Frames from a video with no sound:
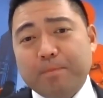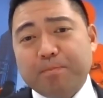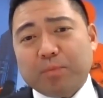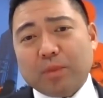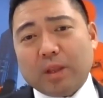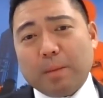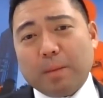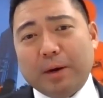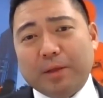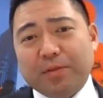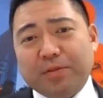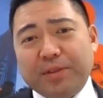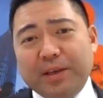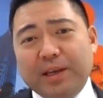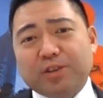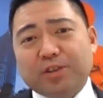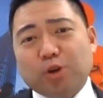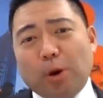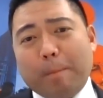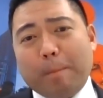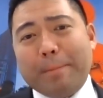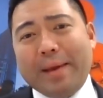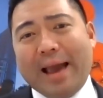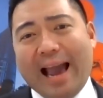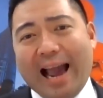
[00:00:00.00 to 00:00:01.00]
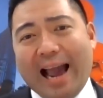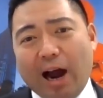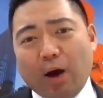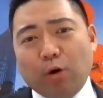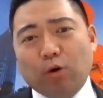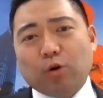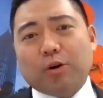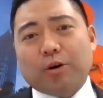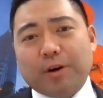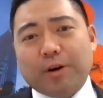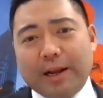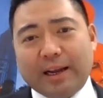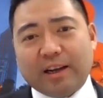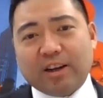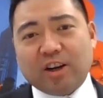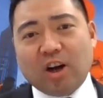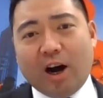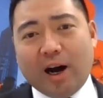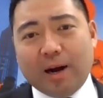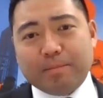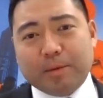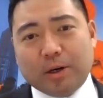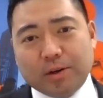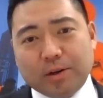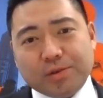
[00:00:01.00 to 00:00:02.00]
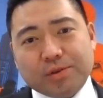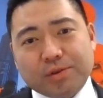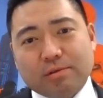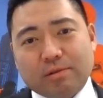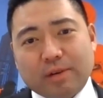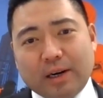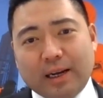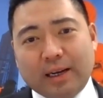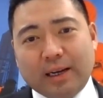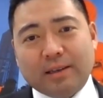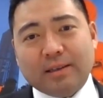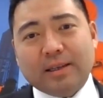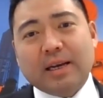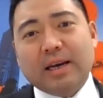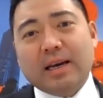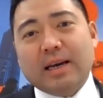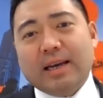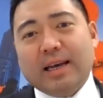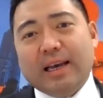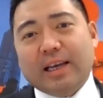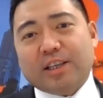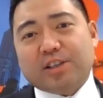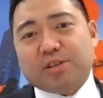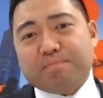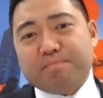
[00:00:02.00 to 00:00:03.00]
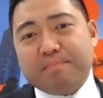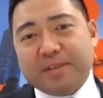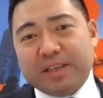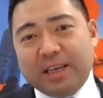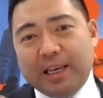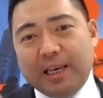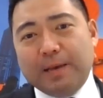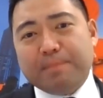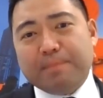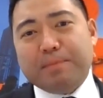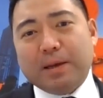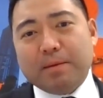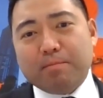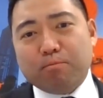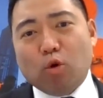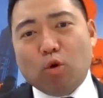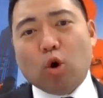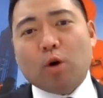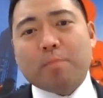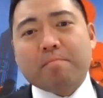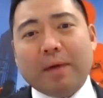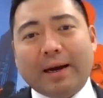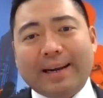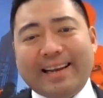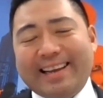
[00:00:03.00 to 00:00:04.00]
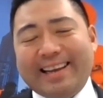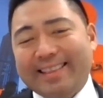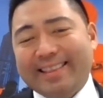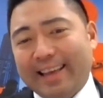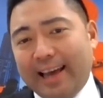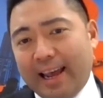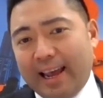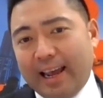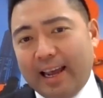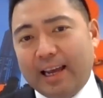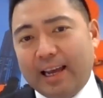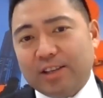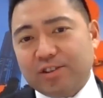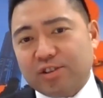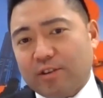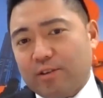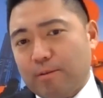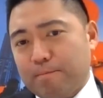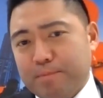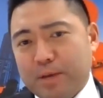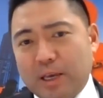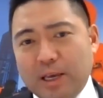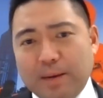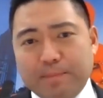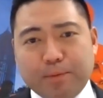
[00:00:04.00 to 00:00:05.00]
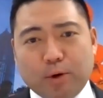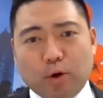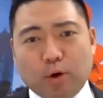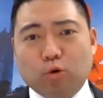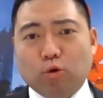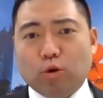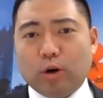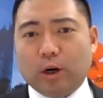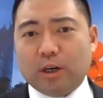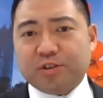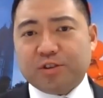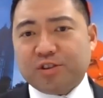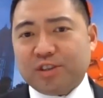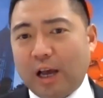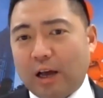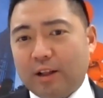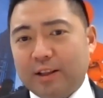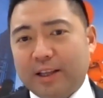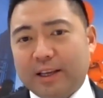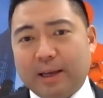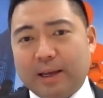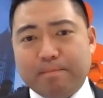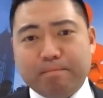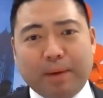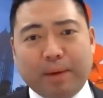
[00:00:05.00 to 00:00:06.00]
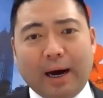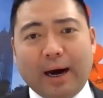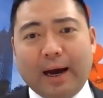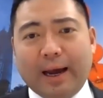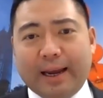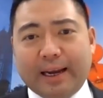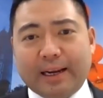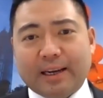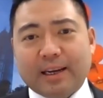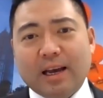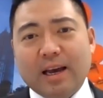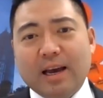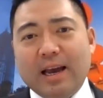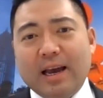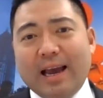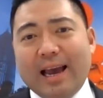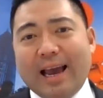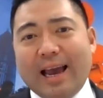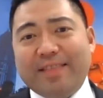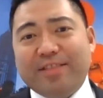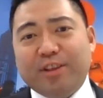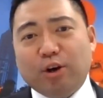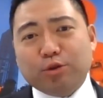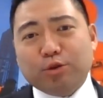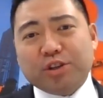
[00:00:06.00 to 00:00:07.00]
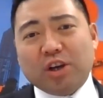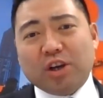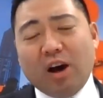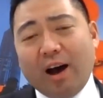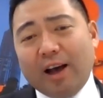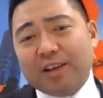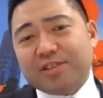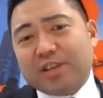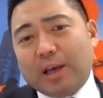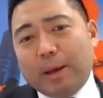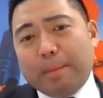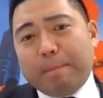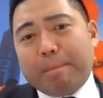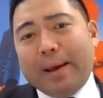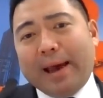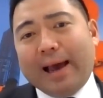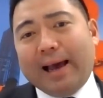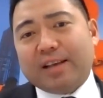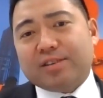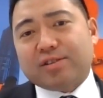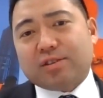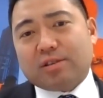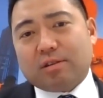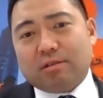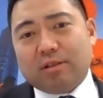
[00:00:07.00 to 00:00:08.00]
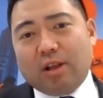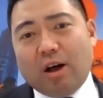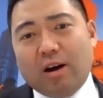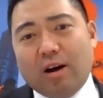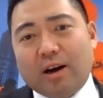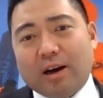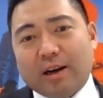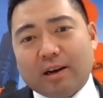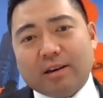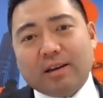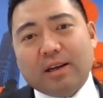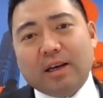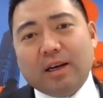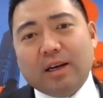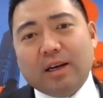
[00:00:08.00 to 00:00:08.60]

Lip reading: but these are powering commerce, right? It's keeping more money in the hands of the people who are selling and buying. And those costs get passed along